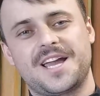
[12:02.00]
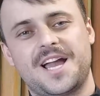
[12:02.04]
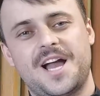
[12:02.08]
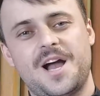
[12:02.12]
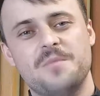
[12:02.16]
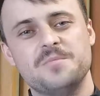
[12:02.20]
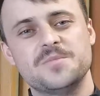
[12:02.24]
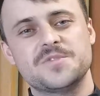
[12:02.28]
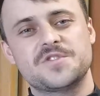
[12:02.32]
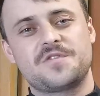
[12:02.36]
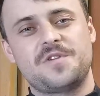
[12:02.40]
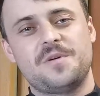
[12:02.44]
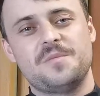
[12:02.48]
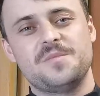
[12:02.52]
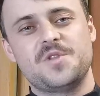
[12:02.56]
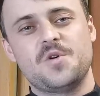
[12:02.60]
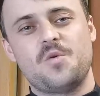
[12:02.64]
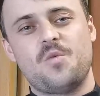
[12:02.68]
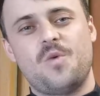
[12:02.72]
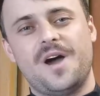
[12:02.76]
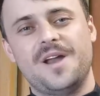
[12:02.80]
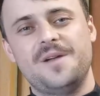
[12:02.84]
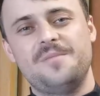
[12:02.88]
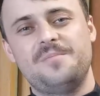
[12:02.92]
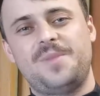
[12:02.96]
comes from the
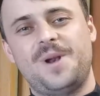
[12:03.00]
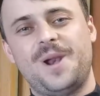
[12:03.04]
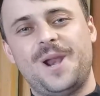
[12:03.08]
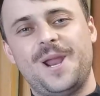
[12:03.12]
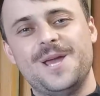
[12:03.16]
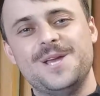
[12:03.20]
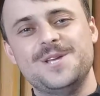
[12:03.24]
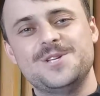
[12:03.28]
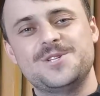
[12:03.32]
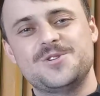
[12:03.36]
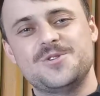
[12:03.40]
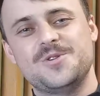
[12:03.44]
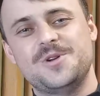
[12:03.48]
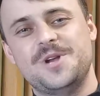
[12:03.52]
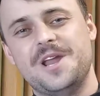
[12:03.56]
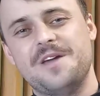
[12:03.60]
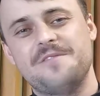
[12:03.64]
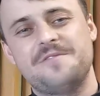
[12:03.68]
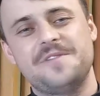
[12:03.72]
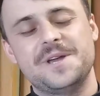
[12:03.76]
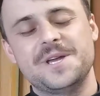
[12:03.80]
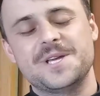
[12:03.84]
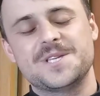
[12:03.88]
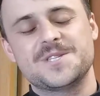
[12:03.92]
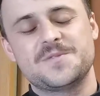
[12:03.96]
one place you
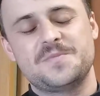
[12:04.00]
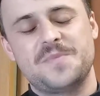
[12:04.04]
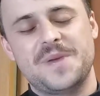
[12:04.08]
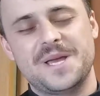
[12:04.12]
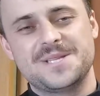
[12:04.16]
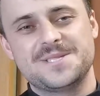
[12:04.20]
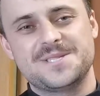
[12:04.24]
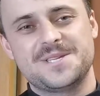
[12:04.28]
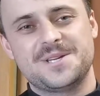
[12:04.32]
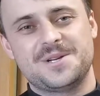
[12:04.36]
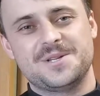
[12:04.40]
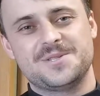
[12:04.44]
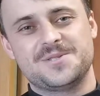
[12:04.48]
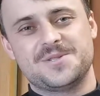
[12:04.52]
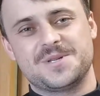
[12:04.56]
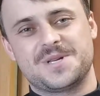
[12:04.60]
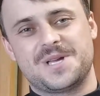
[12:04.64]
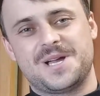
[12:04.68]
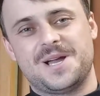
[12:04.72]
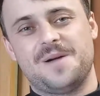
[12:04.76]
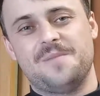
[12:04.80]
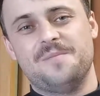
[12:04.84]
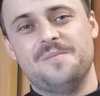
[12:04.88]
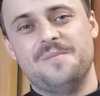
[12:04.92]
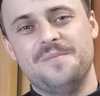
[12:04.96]
never expected it to
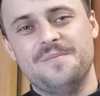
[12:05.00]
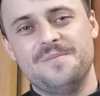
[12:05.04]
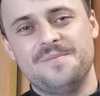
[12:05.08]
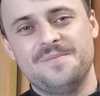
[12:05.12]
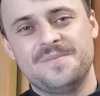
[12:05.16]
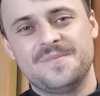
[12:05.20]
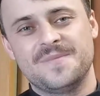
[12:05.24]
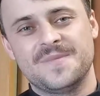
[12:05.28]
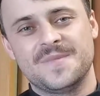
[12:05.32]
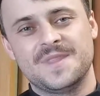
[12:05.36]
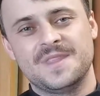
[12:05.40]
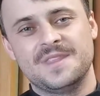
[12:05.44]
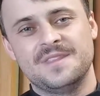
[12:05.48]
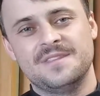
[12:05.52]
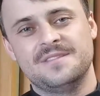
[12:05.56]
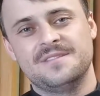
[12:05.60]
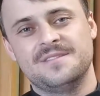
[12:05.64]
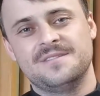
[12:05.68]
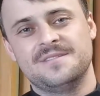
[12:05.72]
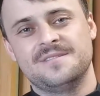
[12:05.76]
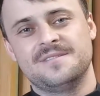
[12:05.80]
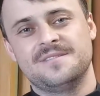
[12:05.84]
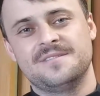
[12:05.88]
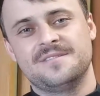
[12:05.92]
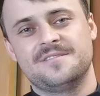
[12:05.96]
come,
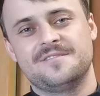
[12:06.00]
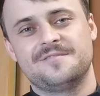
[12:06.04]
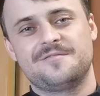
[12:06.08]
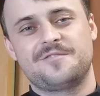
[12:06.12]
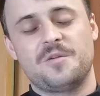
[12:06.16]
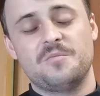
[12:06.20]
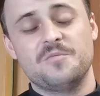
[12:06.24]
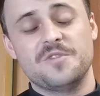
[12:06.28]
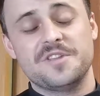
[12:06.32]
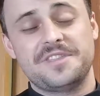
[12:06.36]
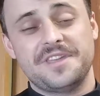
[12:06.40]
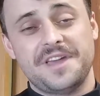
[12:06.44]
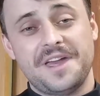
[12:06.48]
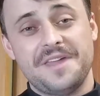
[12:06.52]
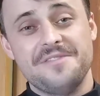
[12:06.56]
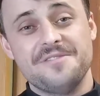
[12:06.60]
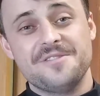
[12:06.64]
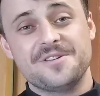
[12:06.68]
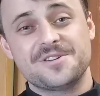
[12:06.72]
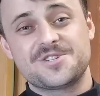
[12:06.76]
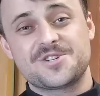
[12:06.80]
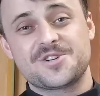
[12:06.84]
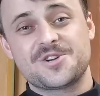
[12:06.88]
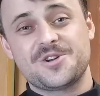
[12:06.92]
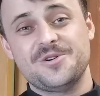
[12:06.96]
from within
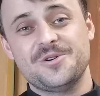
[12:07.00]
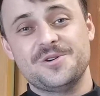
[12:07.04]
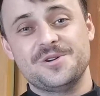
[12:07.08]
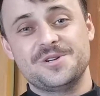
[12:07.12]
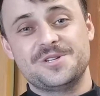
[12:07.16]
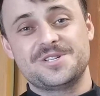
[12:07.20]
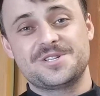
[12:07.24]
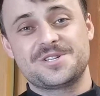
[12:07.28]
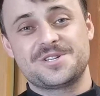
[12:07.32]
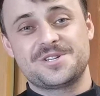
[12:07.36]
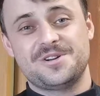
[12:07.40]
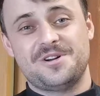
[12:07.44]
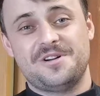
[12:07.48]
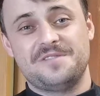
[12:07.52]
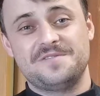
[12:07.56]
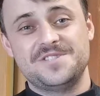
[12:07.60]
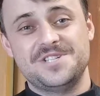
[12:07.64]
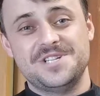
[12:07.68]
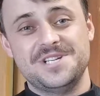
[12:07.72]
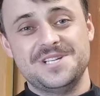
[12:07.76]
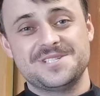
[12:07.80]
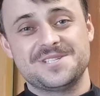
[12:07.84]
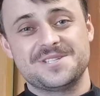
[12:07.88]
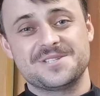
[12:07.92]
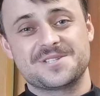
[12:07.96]
the church of
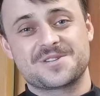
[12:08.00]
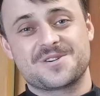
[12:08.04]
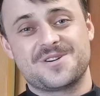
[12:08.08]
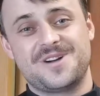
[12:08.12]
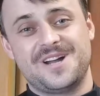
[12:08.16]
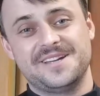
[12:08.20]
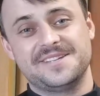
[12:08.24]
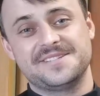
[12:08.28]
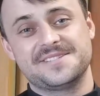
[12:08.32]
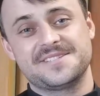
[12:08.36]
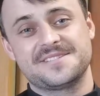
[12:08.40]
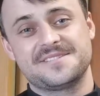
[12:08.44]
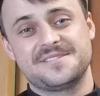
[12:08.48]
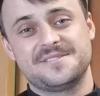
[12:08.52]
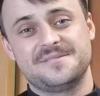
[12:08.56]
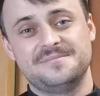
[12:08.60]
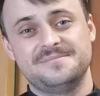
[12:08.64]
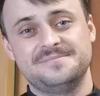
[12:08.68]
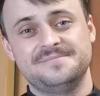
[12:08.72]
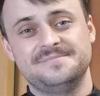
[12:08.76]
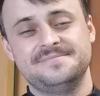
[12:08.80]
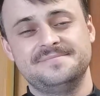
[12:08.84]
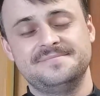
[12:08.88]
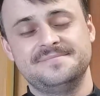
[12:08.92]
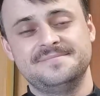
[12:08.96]
Jesus Christ.
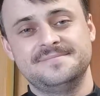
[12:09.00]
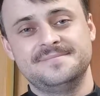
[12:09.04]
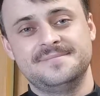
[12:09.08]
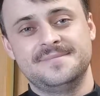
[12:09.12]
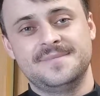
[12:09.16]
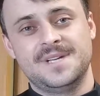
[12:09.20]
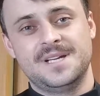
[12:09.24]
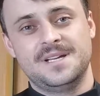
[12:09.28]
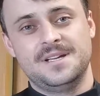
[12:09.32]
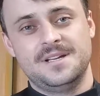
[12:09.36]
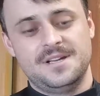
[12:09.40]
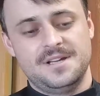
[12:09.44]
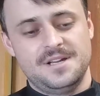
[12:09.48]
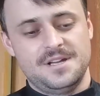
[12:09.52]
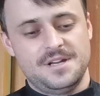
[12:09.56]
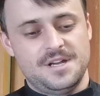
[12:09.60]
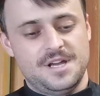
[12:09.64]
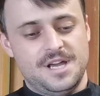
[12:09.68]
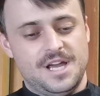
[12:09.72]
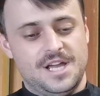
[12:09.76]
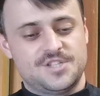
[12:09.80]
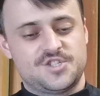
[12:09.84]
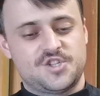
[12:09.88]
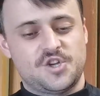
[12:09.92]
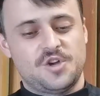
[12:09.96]

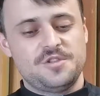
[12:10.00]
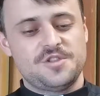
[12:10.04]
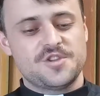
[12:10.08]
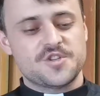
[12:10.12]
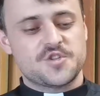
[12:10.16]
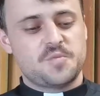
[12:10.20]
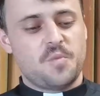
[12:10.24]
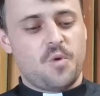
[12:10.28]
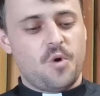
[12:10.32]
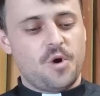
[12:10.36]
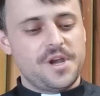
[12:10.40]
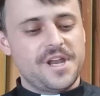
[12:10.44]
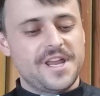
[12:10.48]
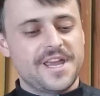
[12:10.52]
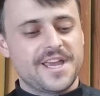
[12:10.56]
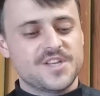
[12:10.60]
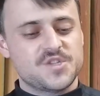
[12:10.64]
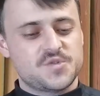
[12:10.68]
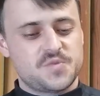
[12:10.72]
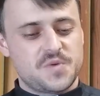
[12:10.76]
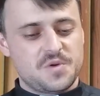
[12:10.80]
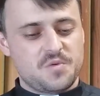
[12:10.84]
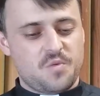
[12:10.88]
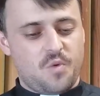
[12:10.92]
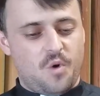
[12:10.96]
And so this morning,
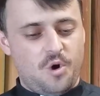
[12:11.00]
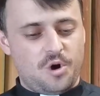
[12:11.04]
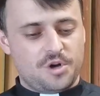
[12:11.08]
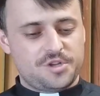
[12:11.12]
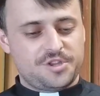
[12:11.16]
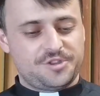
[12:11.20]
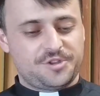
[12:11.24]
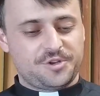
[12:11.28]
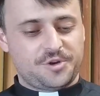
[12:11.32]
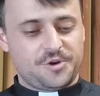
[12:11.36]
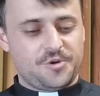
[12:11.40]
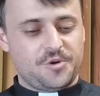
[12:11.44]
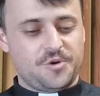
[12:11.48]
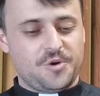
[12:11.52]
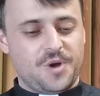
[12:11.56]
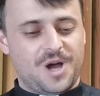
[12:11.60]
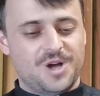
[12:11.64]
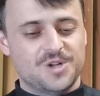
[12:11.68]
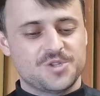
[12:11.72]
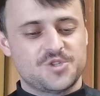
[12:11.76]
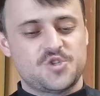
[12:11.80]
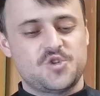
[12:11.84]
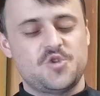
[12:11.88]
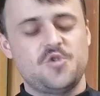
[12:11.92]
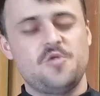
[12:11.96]
as we walk through
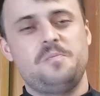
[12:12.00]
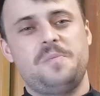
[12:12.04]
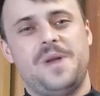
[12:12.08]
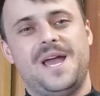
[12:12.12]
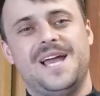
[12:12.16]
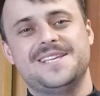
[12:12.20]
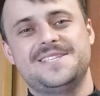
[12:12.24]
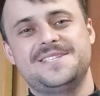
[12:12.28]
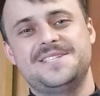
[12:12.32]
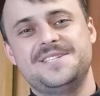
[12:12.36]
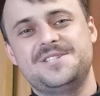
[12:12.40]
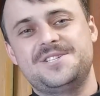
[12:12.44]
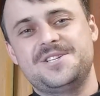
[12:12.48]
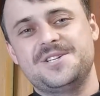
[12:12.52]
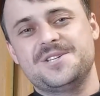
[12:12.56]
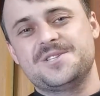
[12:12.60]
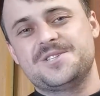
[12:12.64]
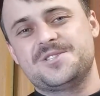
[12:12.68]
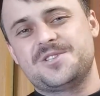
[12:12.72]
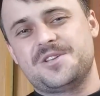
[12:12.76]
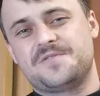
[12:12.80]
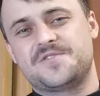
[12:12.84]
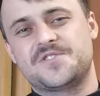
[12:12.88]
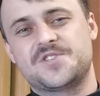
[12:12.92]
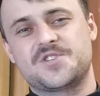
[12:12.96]
our two
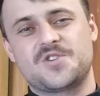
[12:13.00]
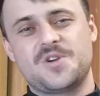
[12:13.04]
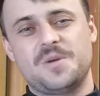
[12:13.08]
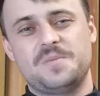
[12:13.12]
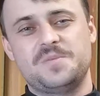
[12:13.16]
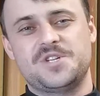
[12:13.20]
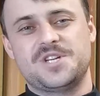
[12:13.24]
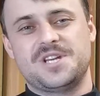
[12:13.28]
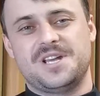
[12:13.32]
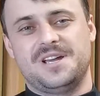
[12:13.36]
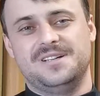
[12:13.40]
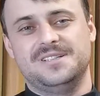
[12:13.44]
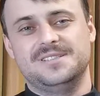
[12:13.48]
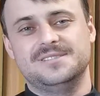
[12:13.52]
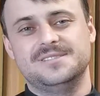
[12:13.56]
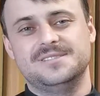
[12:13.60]
passages of scripture,